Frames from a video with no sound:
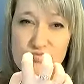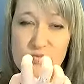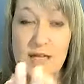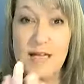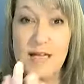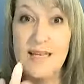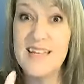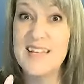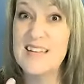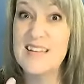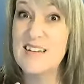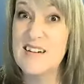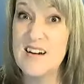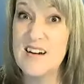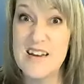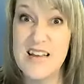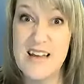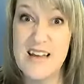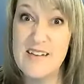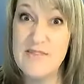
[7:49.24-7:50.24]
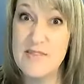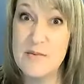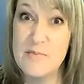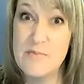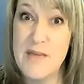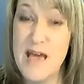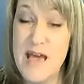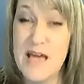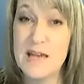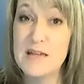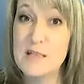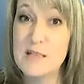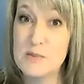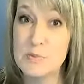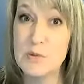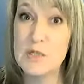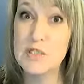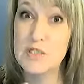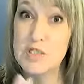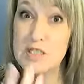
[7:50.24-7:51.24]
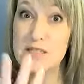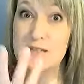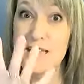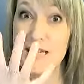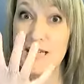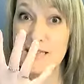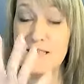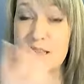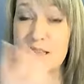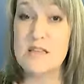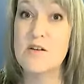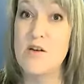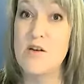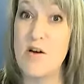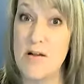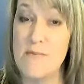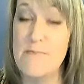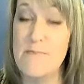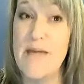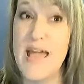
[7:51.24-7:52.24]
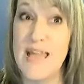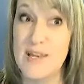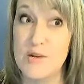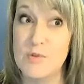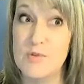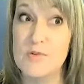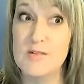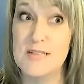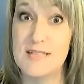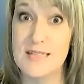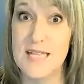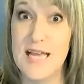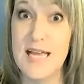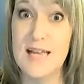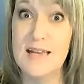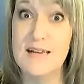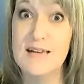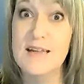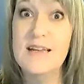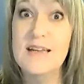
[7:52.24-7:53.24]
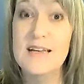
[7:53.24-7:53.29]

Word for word: And again, you got to have the mad expression. That's the non manual sign.